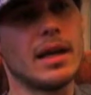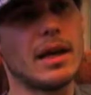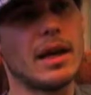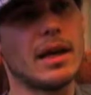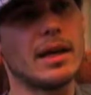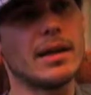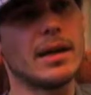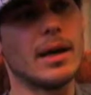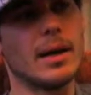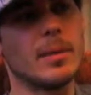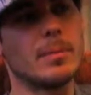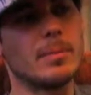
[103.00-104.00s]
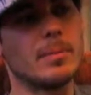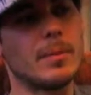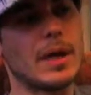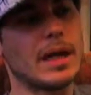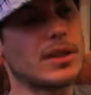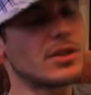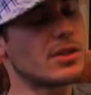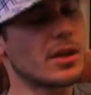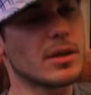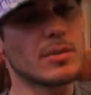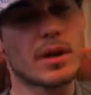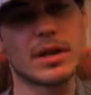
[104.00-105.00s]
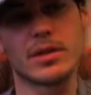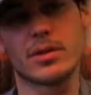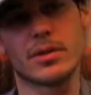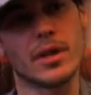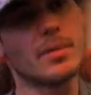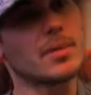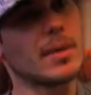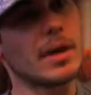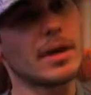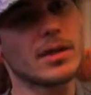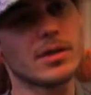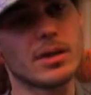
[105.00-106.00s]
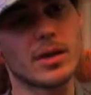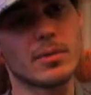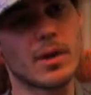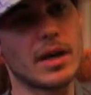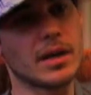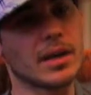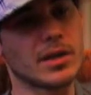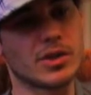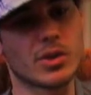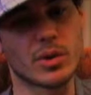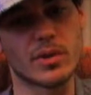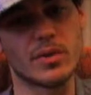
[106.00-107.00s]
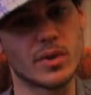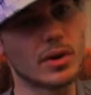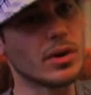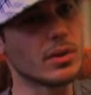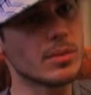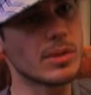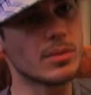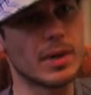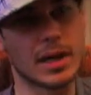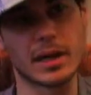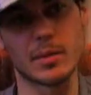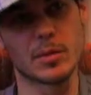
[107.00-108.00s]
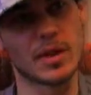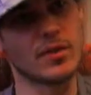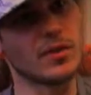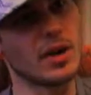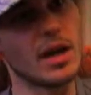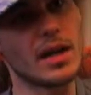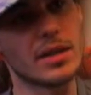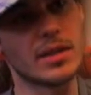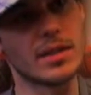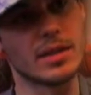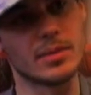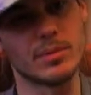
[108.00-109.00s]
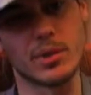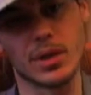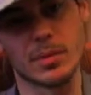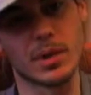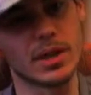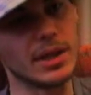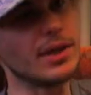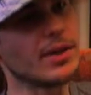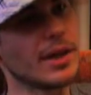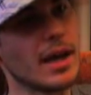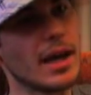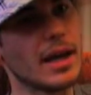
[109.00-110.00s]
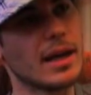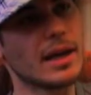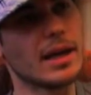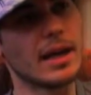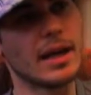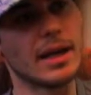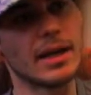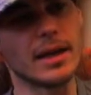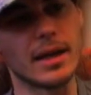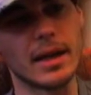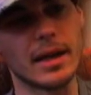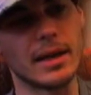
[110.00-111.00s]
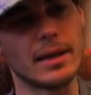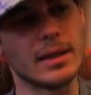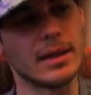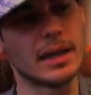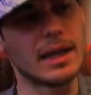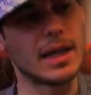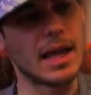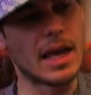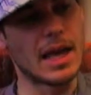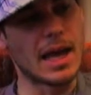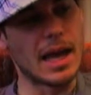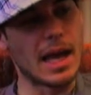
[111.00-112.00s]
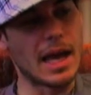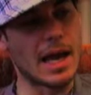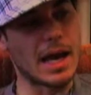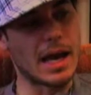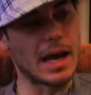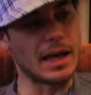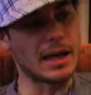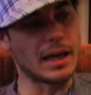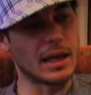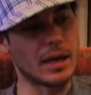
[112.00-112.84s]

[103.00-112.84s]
and um, and I just started writing scripts, man. I just started writing like short films and making them with my friends and putting them on the internet, and uh, and